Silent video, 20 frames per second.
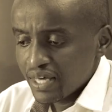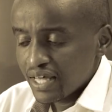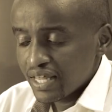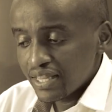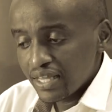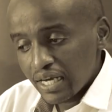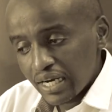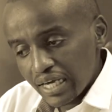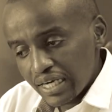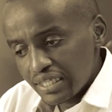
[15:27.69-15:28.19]
They
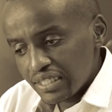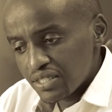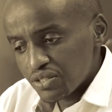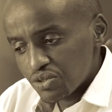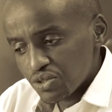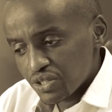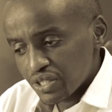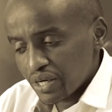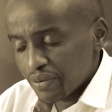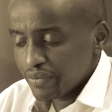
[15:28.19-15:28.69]
are likely to
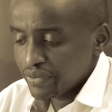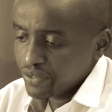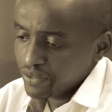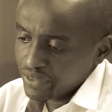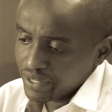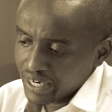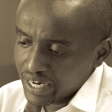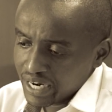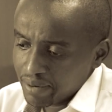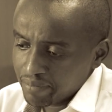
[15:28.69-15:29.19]
share with you
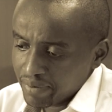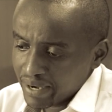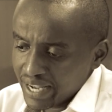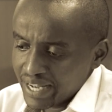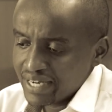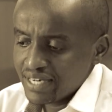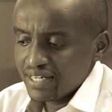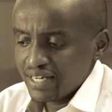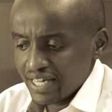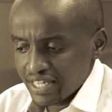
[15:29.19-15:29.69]
their number.
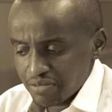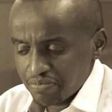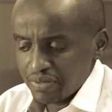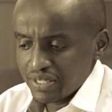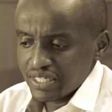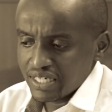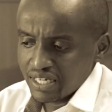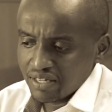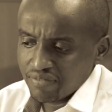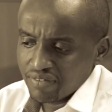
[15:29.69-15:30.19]
And
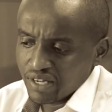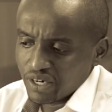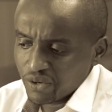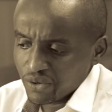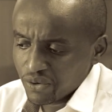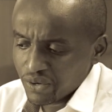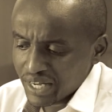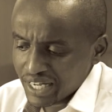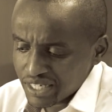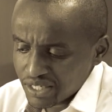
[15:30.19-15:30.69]
especially if they're loyal
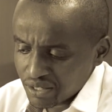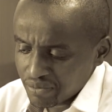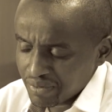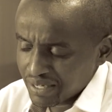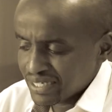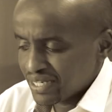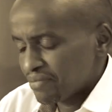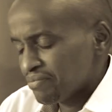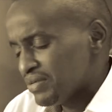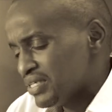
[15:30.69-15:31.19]
customers,
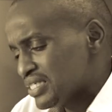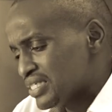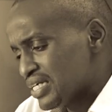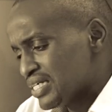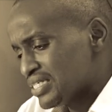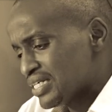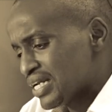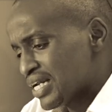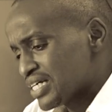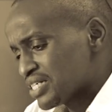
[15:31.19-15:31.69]
that means there is
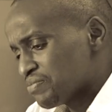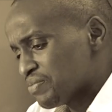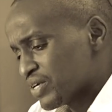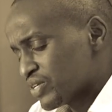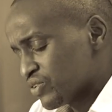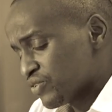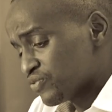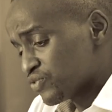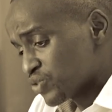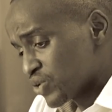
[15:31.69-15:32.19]
an aspect
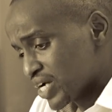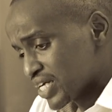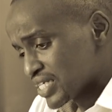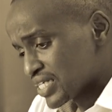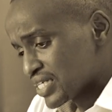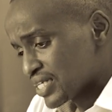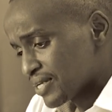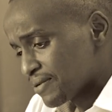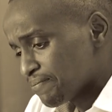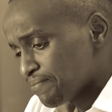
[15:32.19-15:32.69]
of trust.